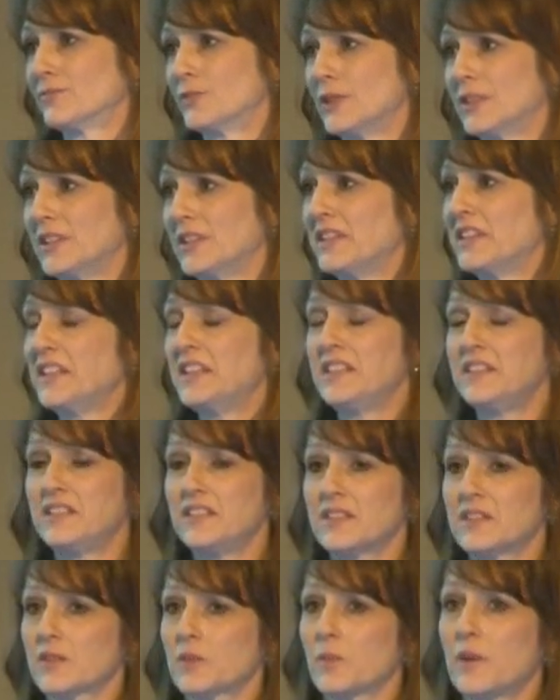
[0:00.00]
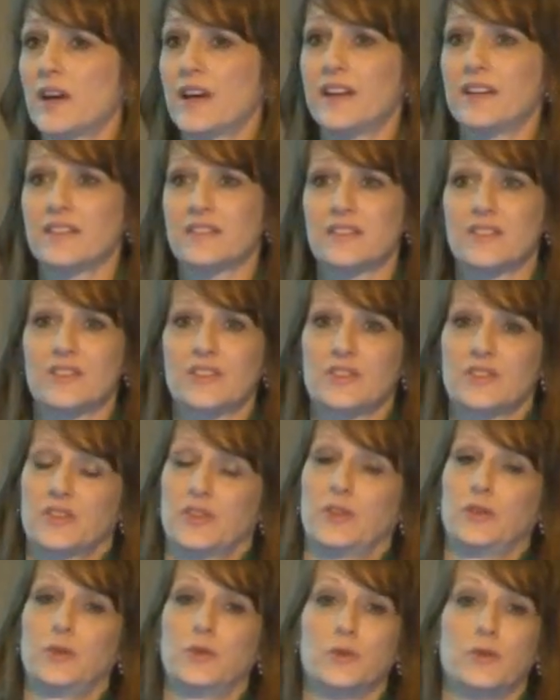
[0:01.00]
Really the easiest way is to just
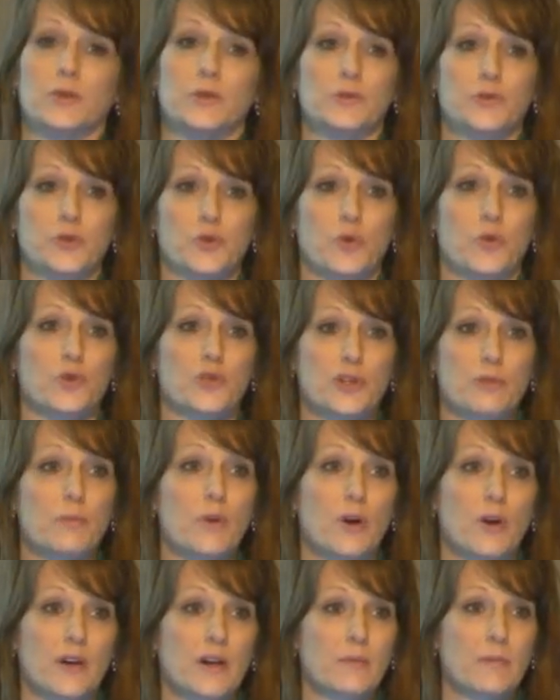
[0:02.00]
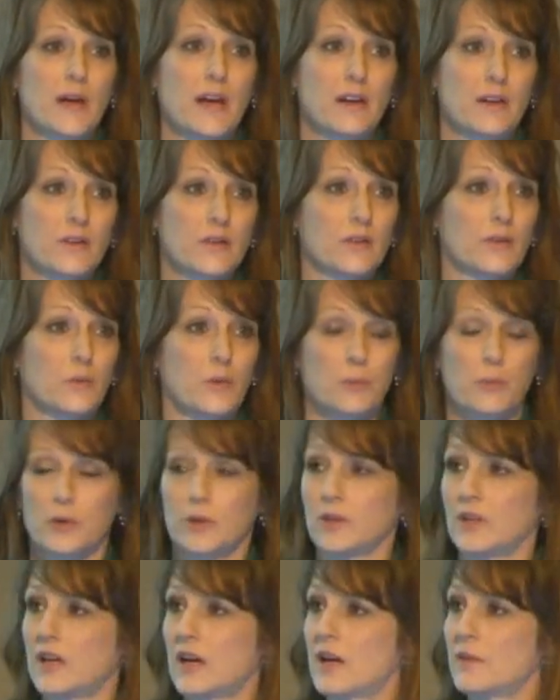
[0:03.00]
Google Georgia Market Maker, it will
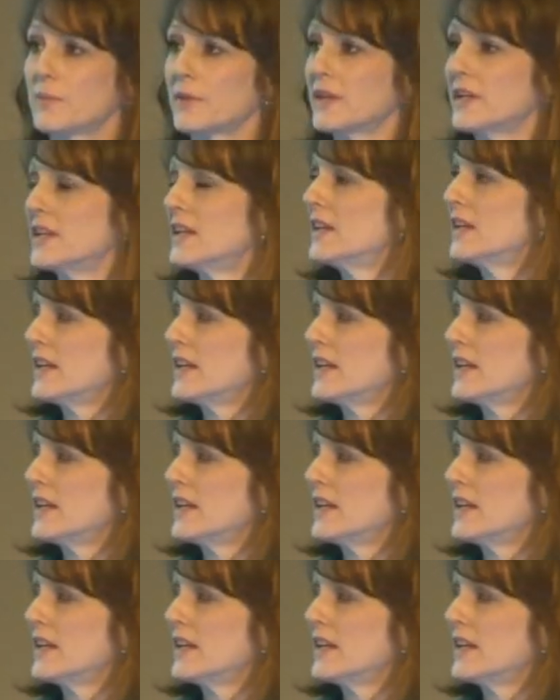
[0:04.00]
pull up.